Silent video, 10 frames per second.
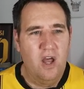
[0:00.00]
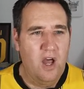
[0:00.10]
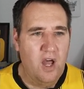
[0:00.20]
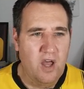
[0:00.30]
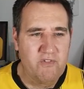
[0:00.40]

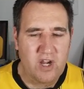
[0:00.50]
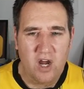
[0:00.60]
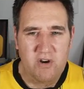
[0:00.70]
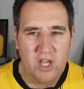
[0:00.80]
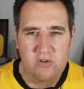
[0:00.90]

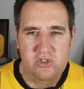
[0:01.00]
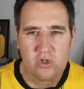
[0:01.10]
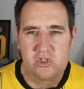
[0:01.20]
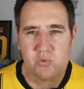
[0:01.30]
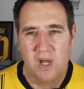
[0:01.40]
Vicario's
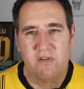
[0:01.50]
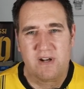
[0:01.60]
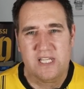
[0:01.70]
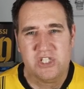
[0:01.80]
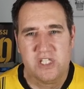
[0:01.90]
got 12
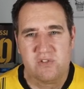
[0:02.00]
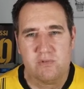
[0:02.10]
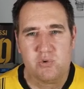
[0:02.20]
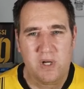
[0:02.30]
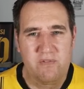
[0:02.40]
clean sheets from
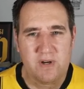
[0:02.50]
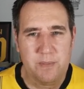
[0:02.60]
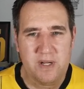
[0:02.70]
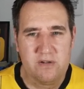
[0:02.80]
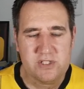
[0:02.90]
23
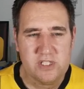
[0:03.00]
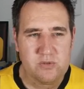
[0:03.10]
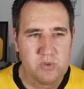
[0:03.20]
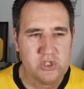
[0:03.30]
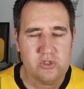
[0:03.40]
appearances,
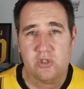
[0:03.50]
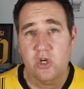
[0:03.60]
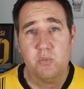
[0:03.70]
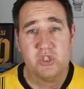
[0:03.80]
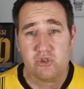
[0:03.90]
which
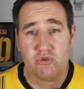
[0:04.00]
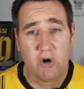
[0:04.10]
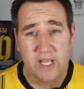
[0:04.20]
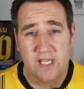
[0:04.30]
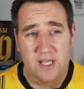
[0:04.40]
is
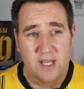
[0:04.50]
great.